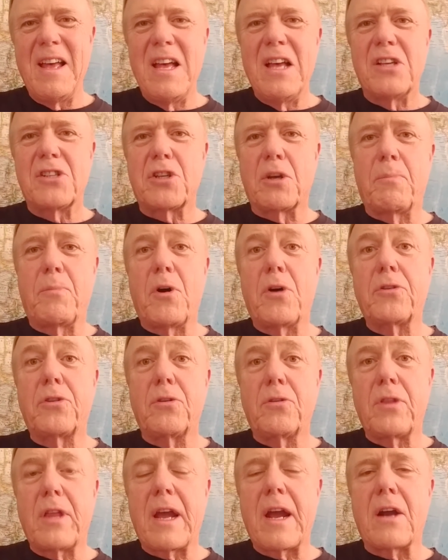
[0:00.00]
So both
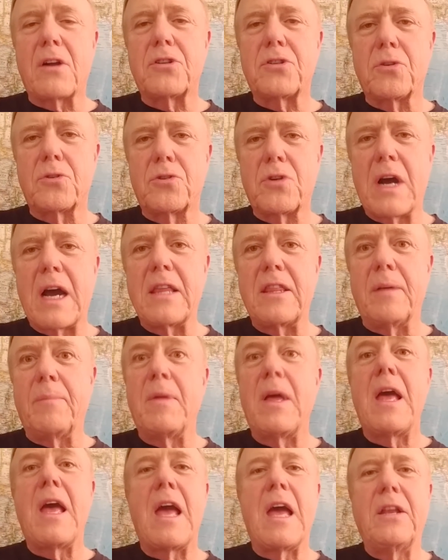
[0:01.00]
are there. So try them
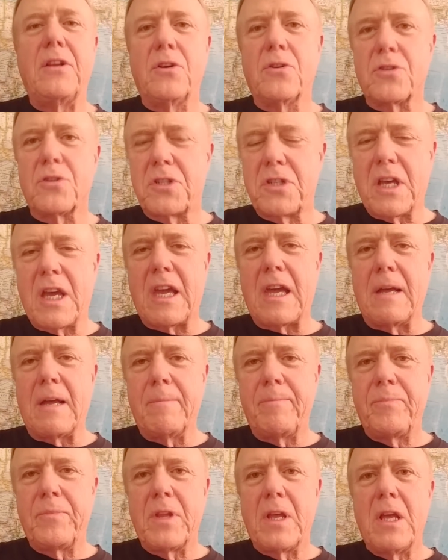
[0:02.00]
and you'll see.
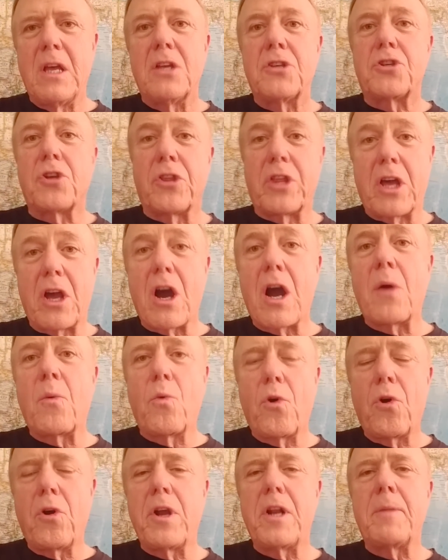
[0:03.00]
So they are
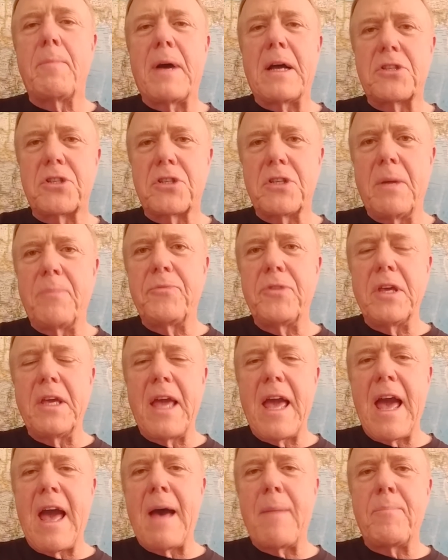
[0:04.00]
worried about something
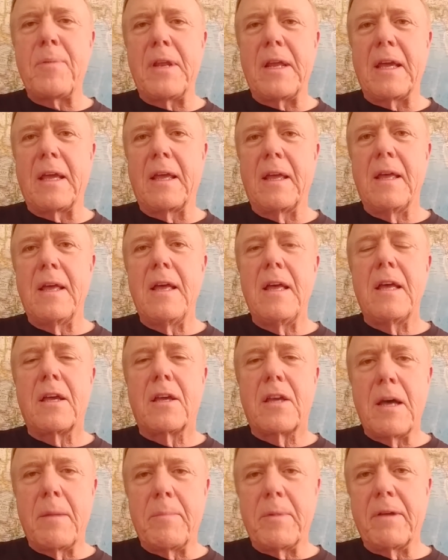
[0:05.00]
happening
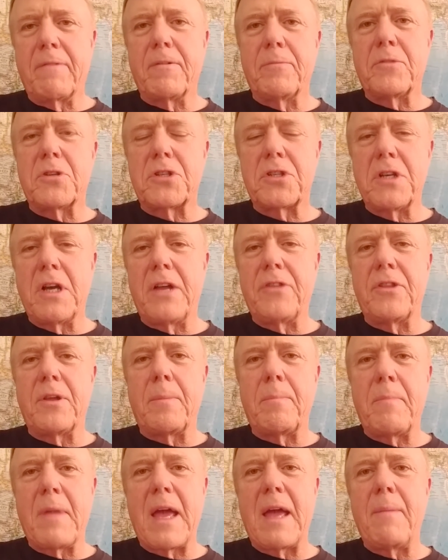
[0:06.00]
coming from the sun
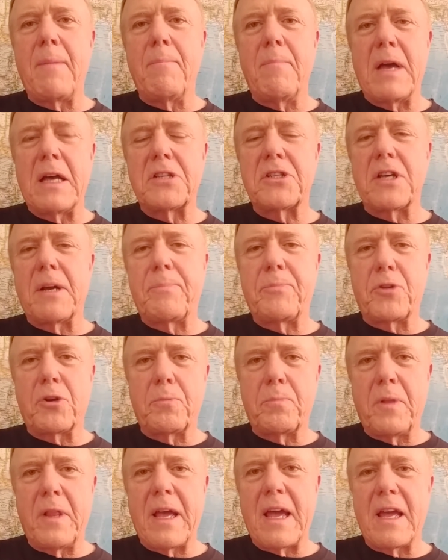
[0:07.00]
that may mess up their
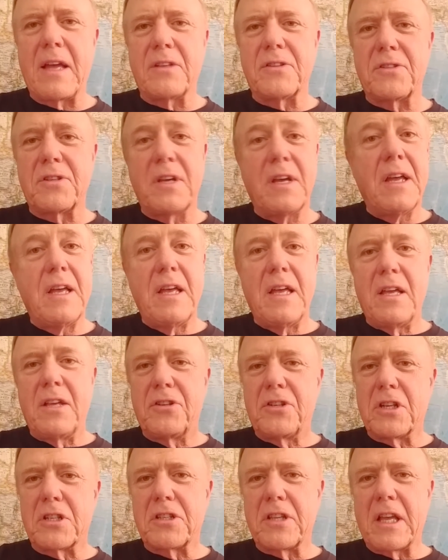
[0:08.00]
plans.
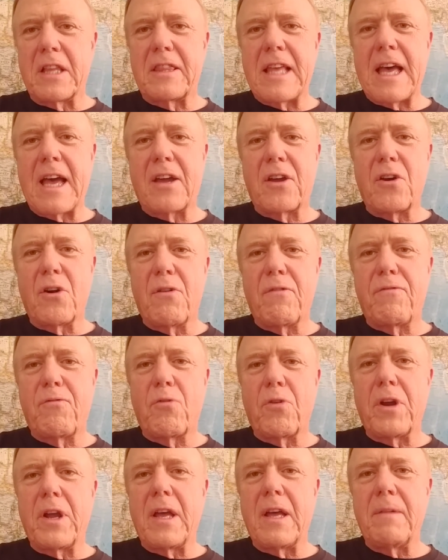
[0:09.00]
Just let that go
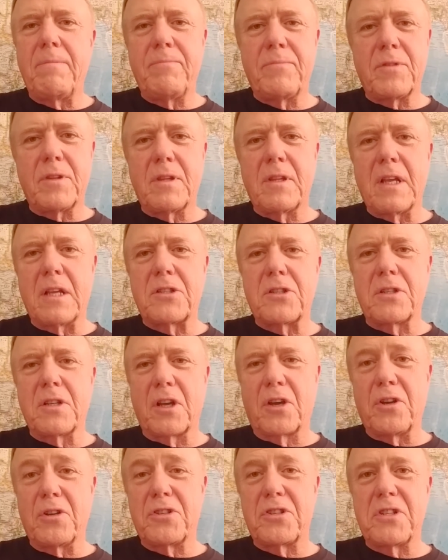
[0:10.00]
for you. It's a
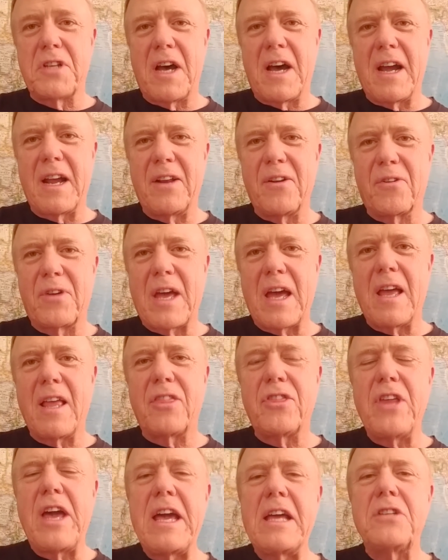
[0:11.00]
good sign, okay?
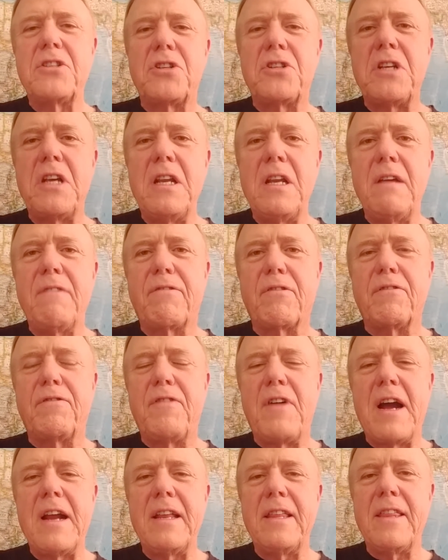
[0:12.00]
Thanks, Jeannie, for
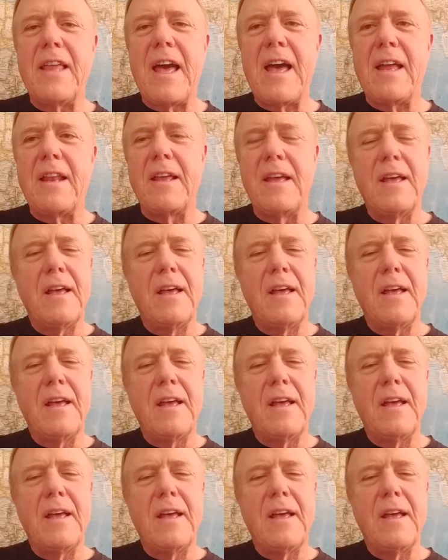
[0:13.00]
finding that.